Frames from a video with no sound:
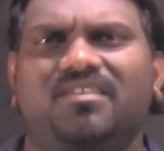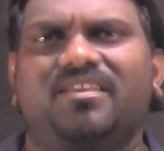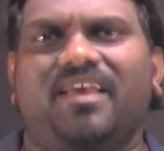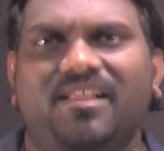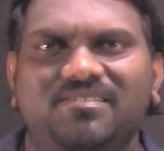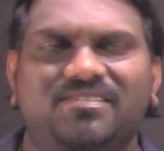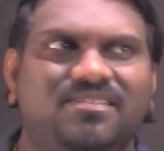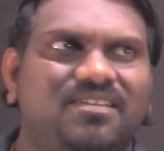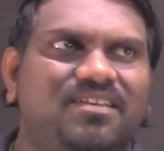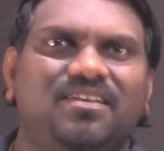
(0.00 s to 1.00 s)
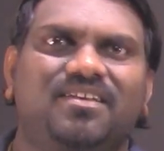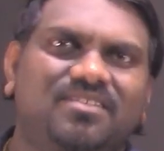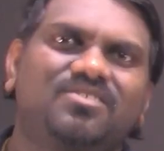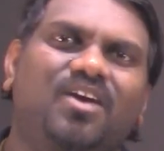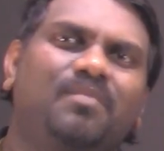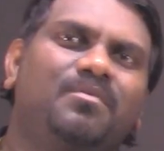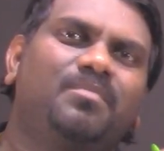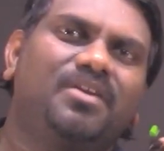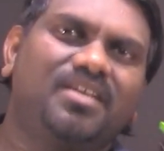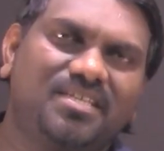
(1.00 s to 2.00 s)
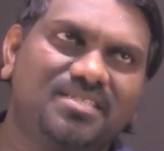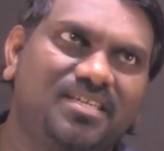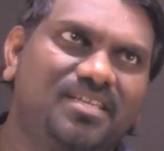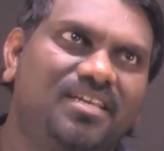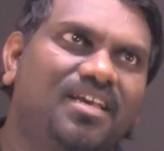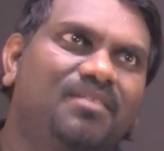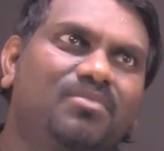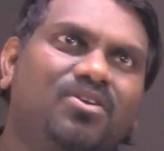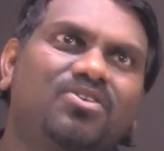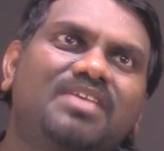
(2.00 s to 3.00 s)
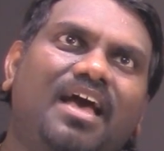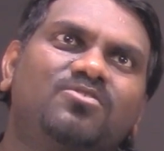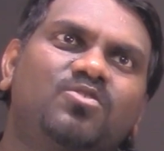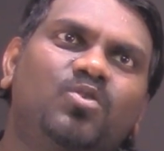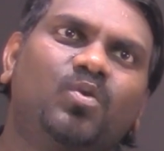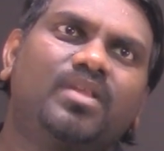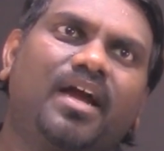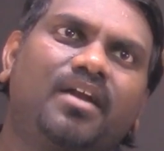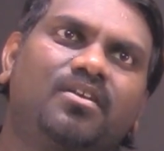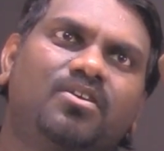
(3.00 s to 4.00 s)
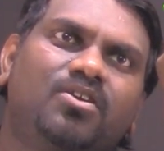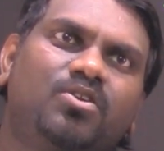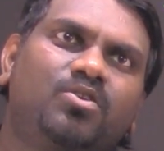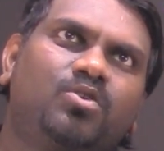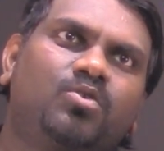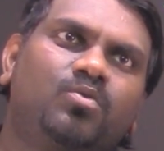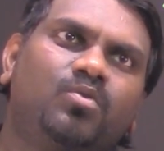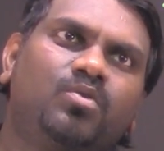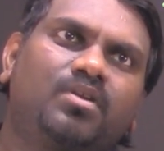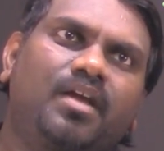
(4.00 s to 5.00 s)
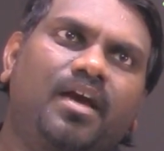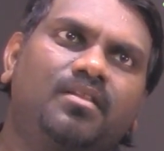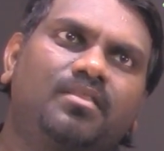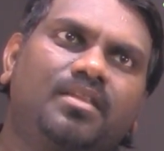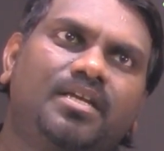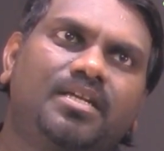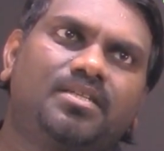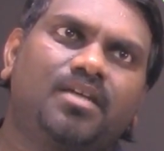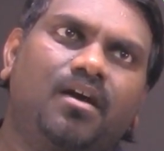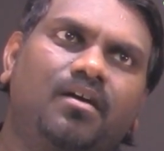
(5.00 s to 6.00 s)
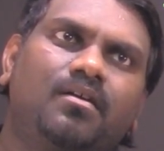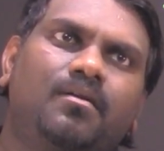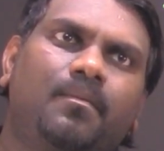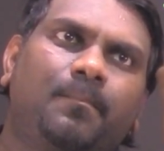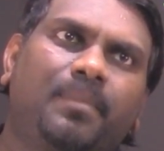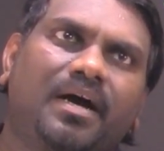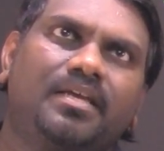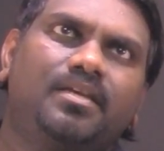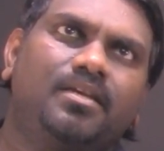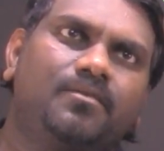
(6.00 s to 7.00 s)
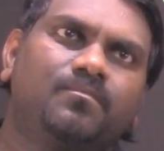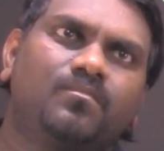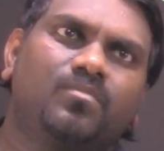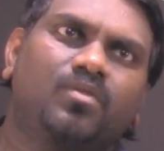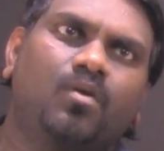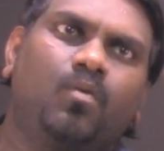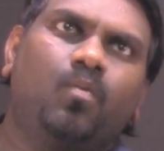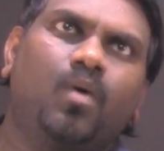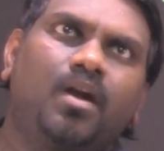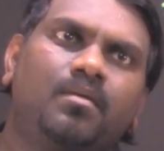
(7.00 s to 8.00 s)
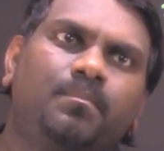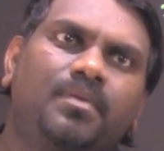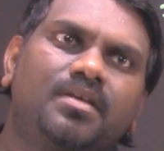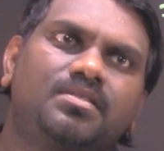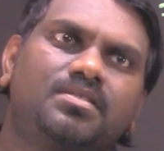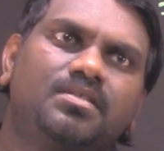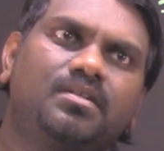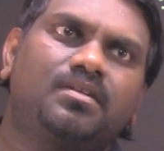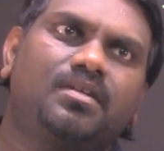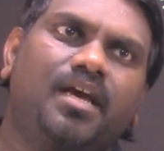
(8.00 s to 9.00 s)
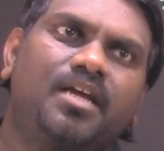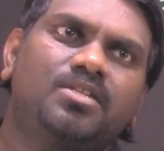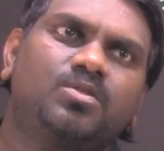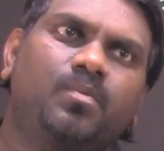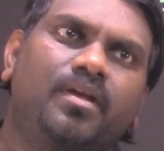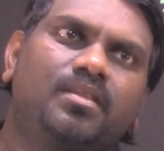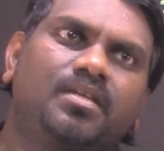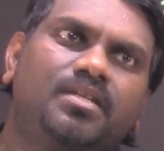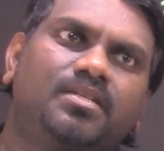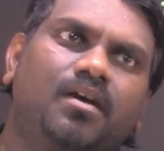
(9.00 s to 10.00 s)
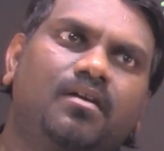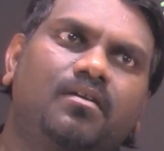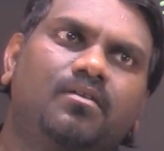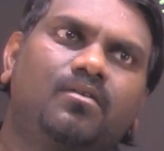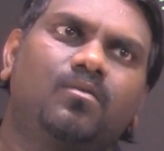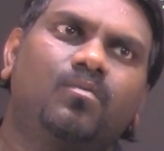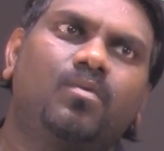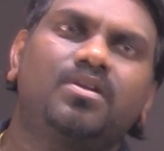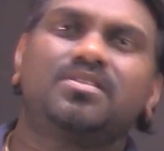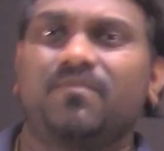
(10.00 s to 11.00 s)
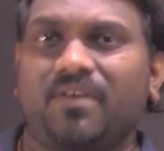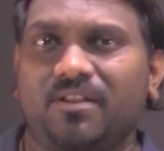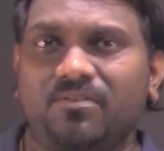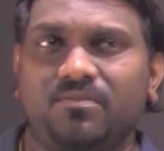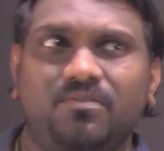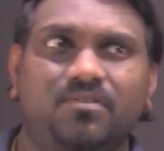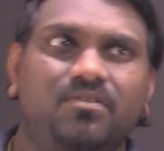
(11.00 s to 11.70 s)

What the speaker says: nothing else. It's gonna be pretty easy, because as you know that 2 tan theta by 1 plus tan square theta, what is the value?